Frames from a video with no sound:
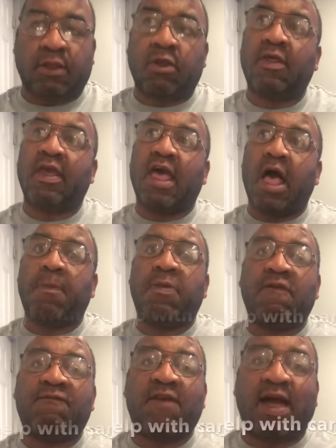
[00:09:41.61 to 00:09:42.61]
Do they help you
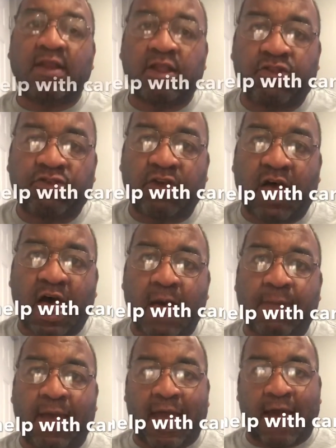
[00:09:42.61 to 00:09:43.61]
find a
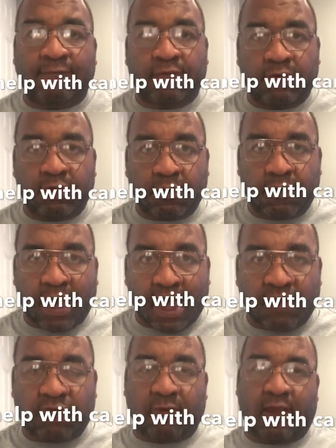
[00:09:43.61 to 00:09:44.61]
job after you
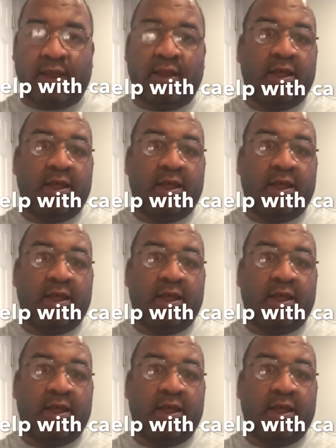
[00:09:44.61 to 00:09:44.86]
graduate?